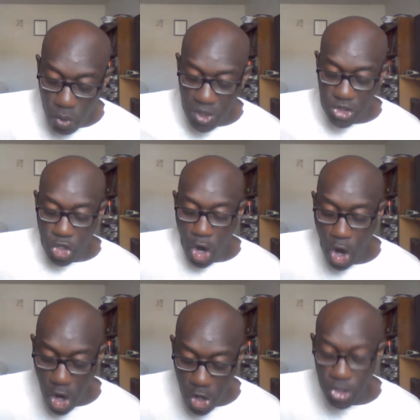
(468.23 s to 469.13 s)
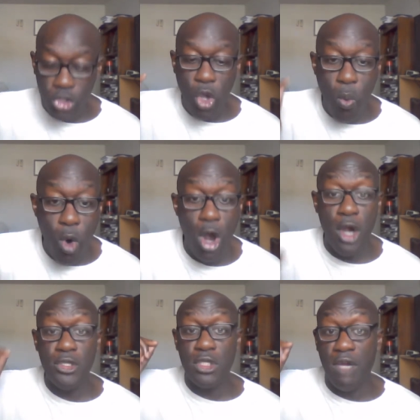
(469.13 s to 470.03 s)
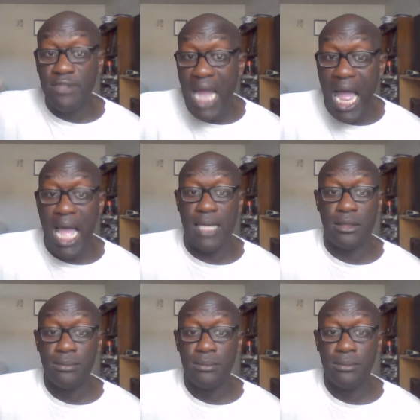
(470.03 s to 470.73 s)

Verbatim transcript: which heard the words of God.